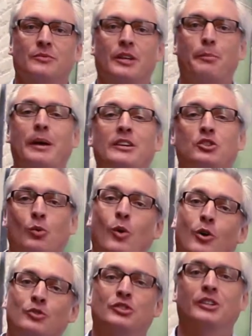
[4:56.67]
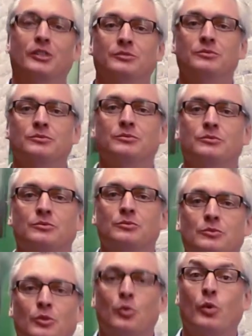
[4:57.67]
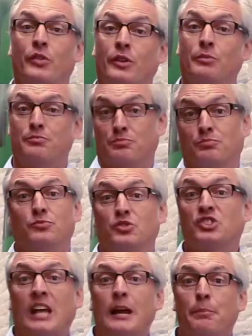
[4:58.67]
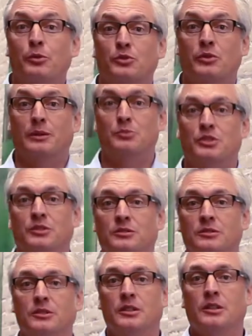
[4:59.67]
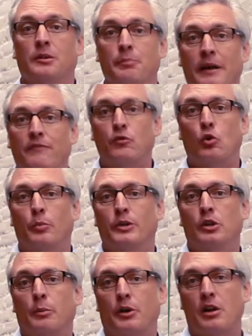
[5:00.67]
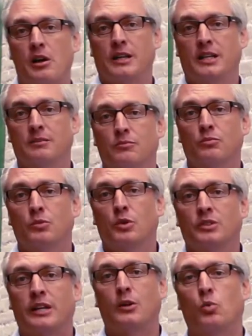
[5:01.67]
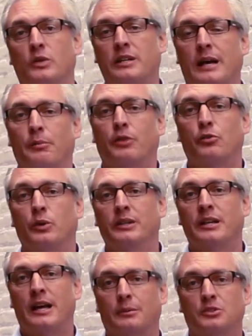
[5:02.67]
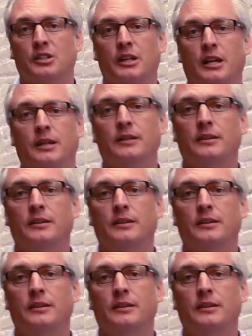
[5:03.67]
Patient walks in with the same prescription, metformin, number 90, take one tablet 3 times a day,